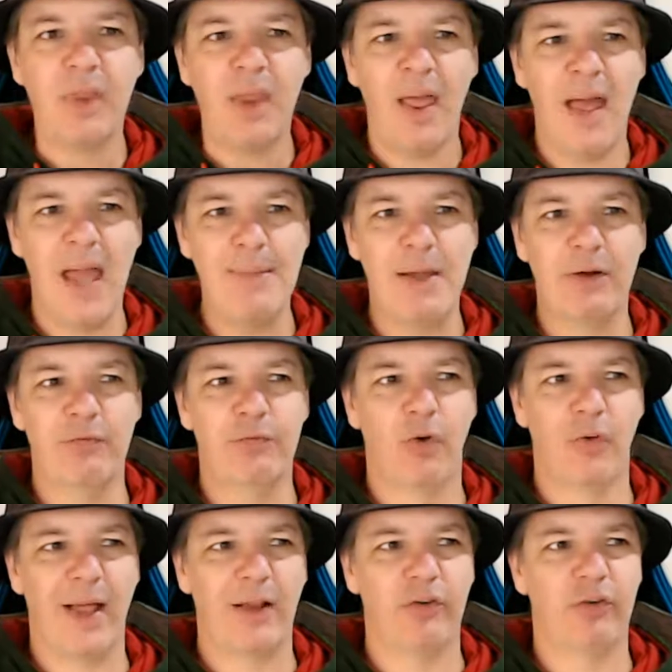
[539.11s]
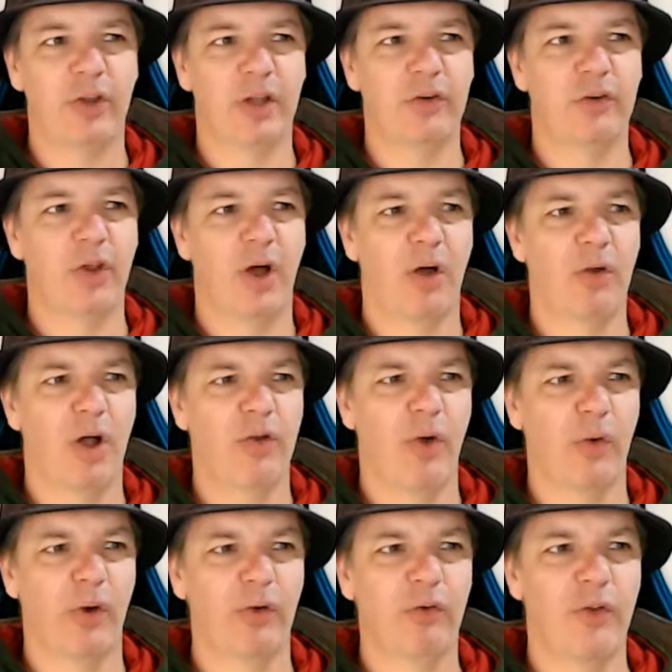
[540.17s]
aiming for that to
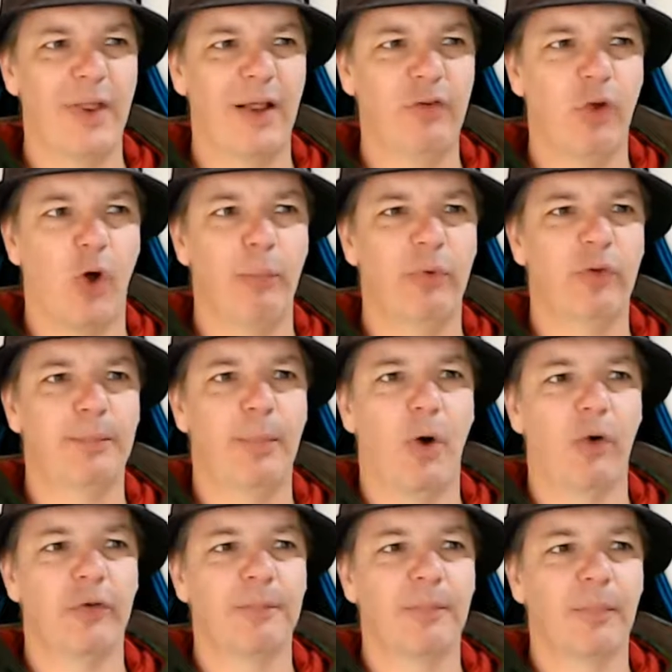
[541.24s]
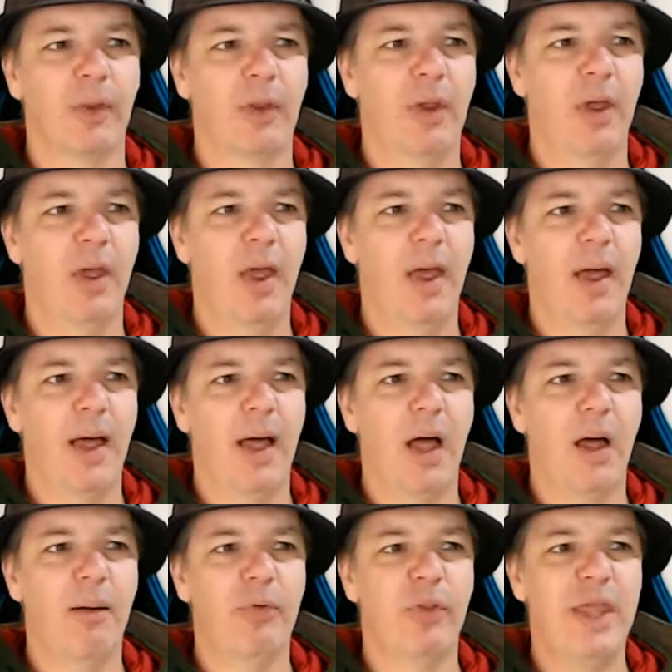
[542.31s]
hold on to that top spot.
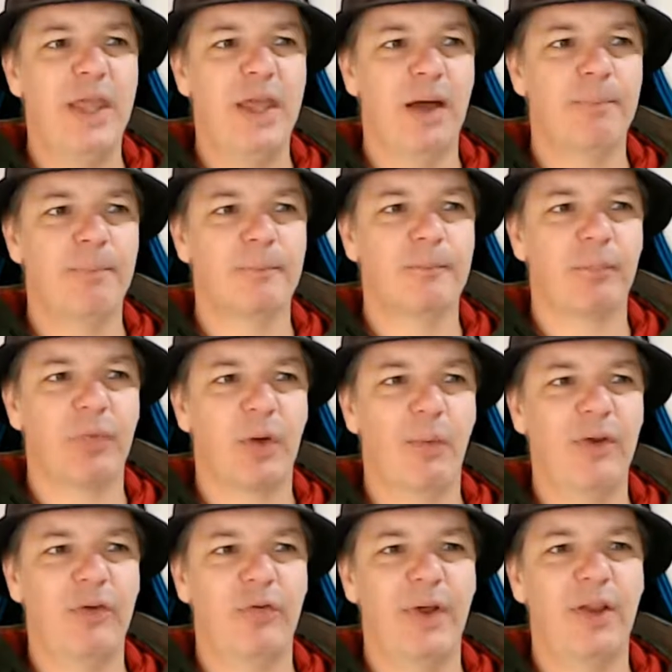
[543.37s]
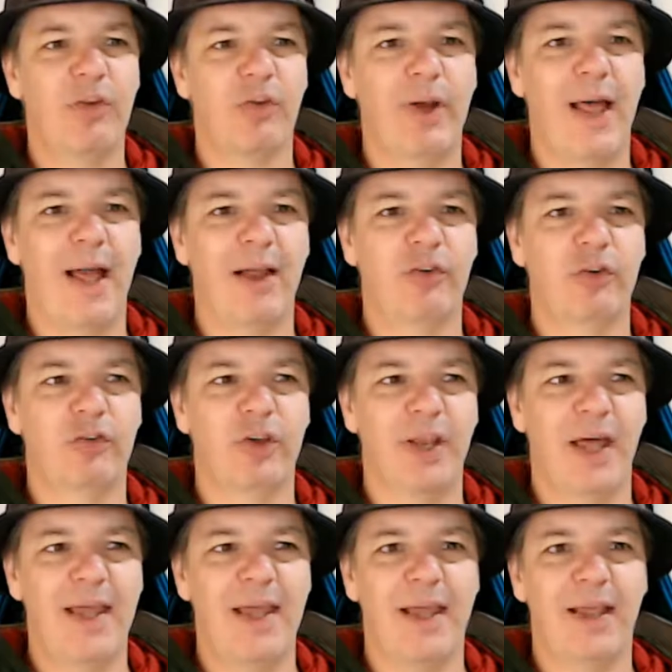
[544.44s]
The Wellington Phoenix action
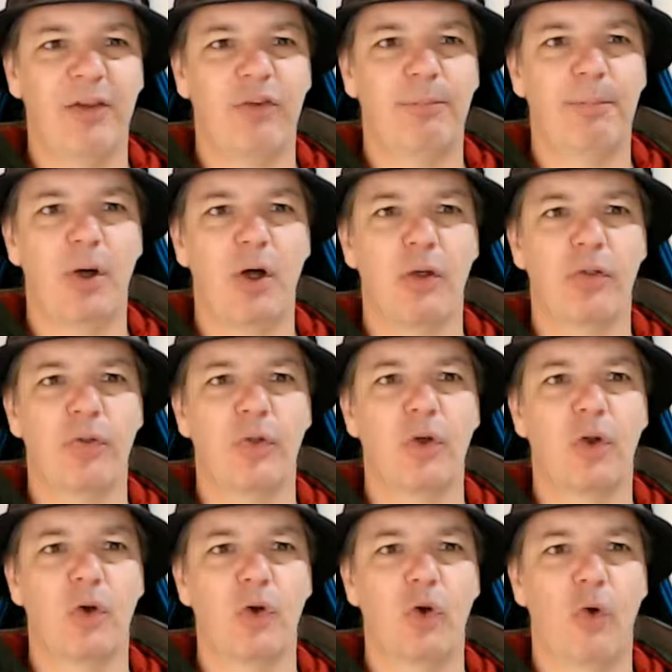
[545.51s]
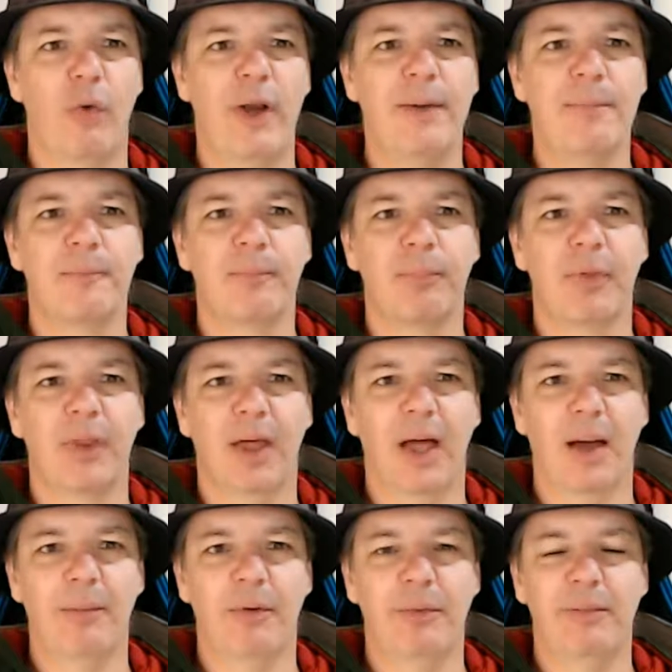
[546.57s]
today against Perth Glory.
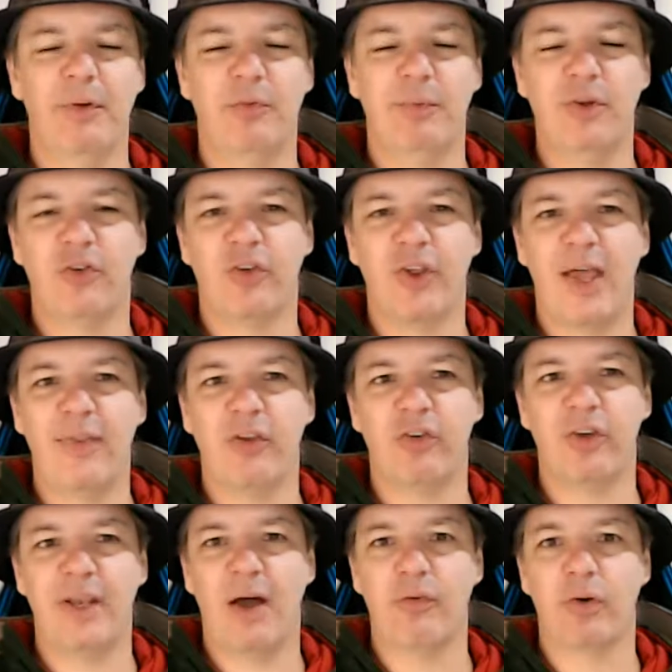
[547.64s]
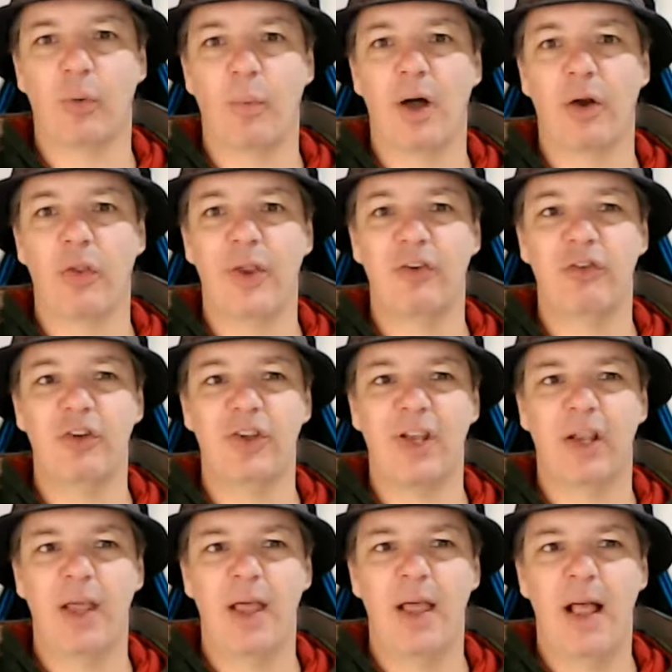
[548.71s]
We've been saying this now for a while on the next
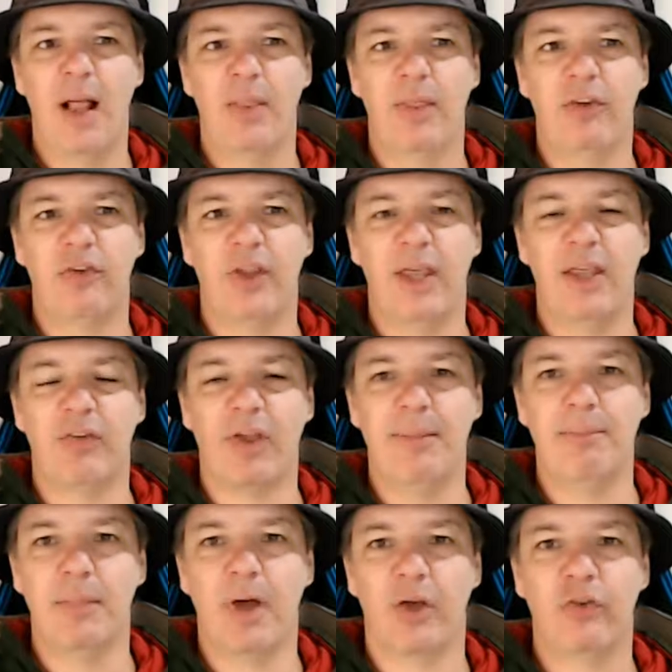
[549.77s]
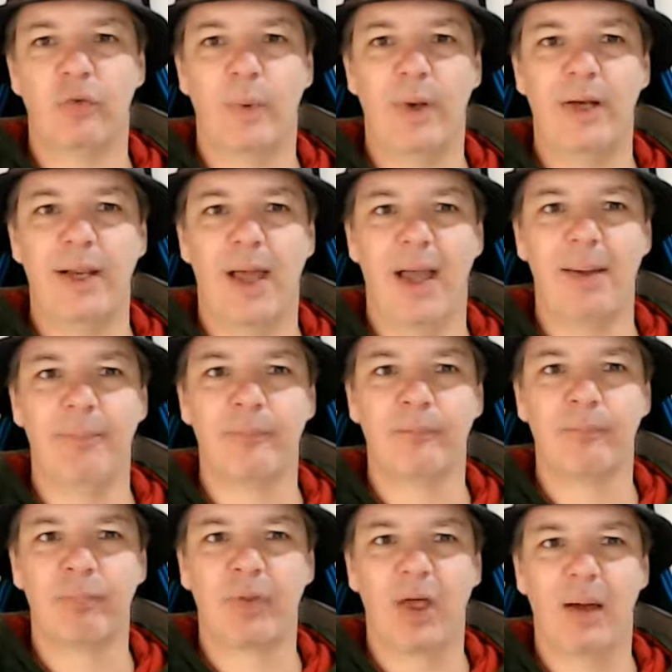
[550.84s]
newsletter. This is a must-win game
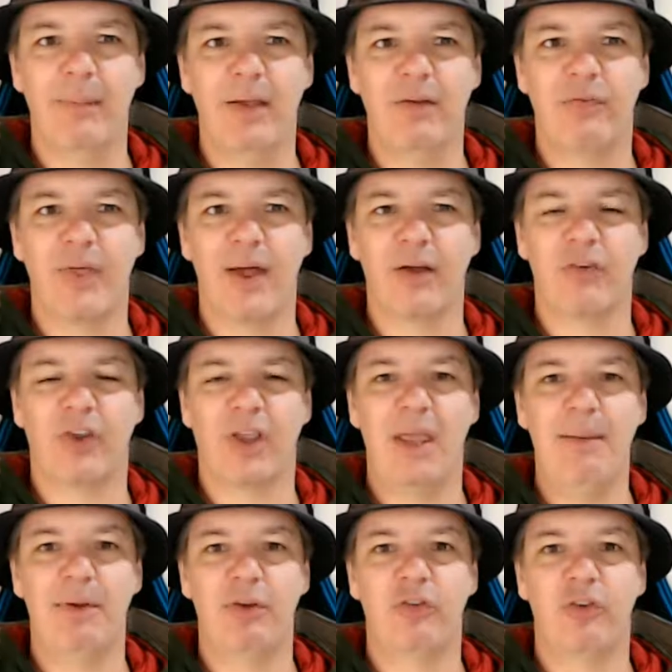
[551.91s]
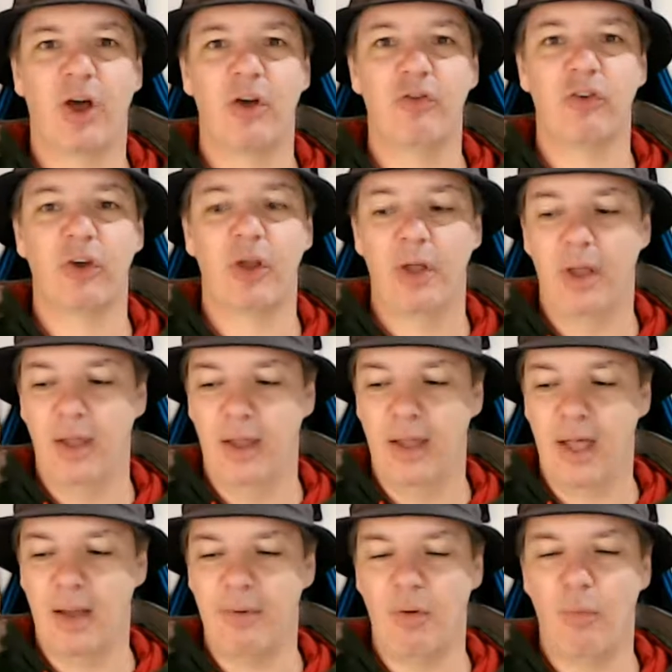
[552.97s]
if they're to keep in touch
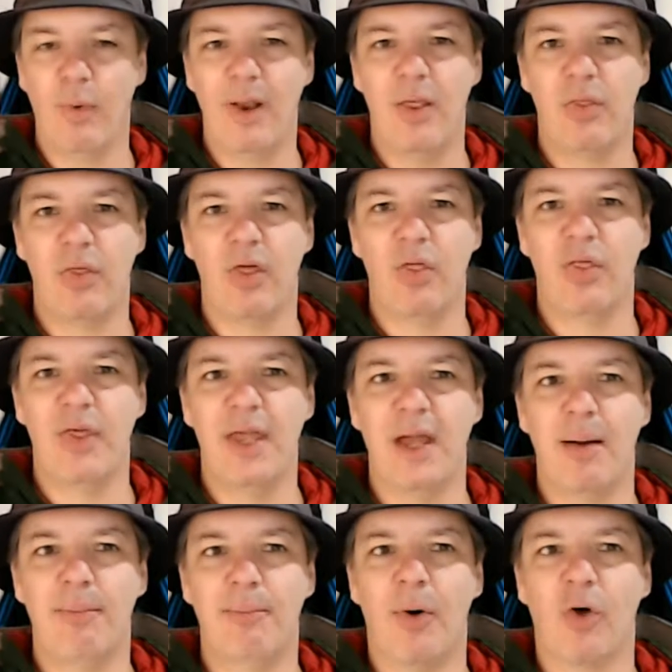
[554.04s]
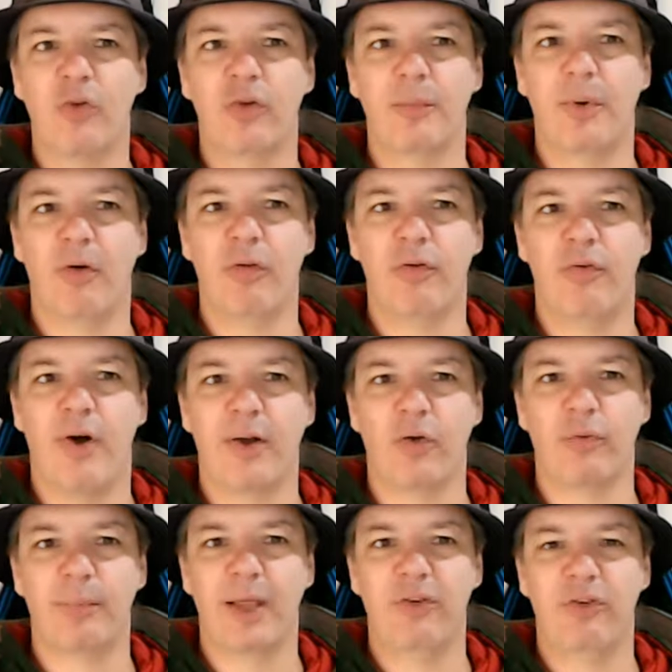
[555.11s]
with the bottom of the
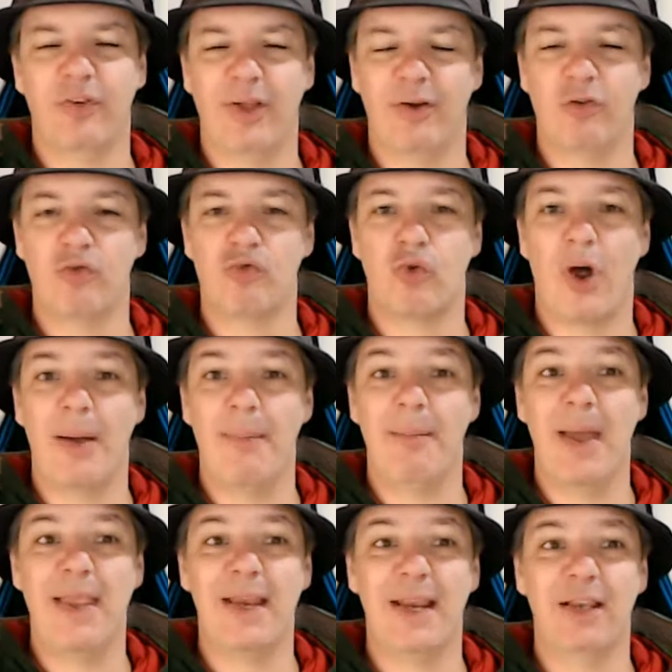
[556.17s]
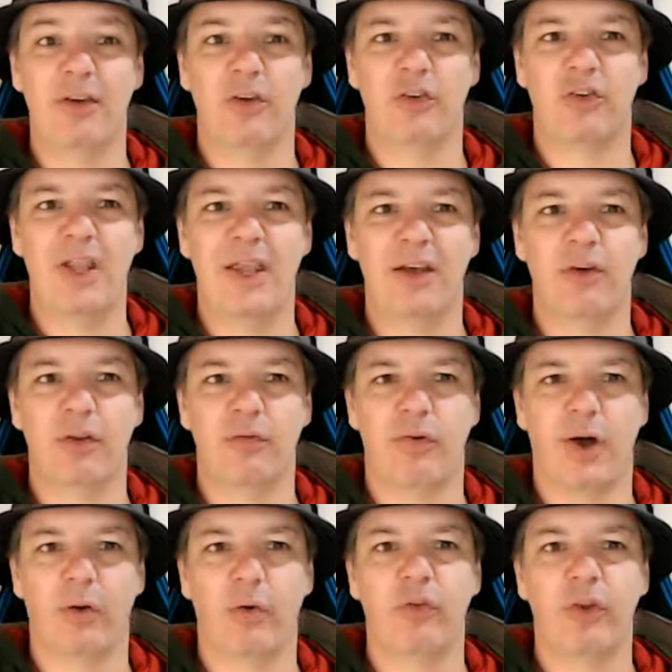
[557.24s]
finals places there to try and make it in, sneak into the
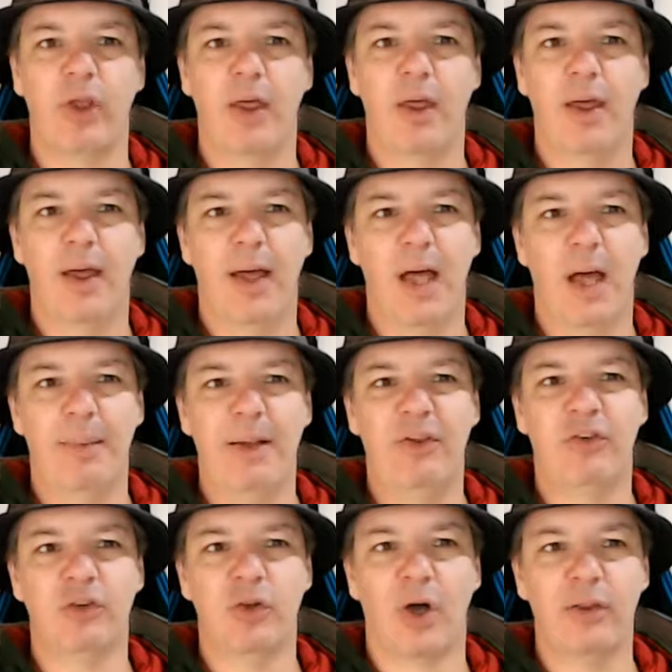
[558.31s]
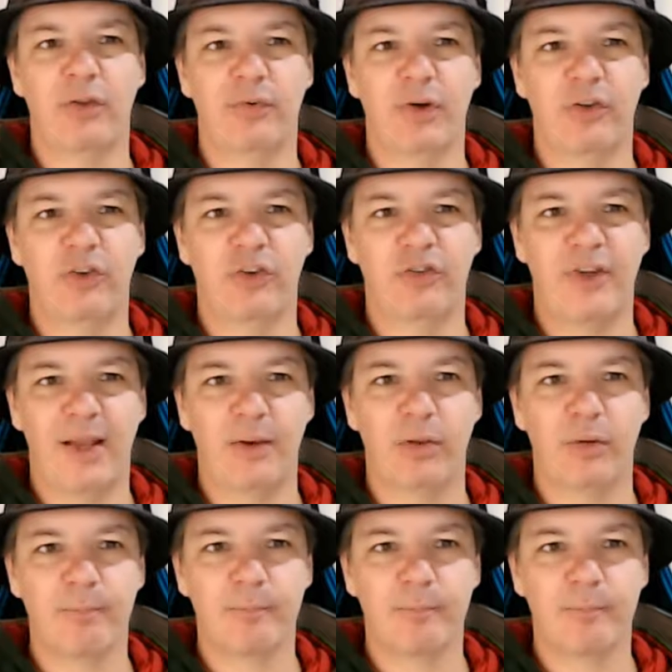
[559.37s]
finals. It's 9th versus 10th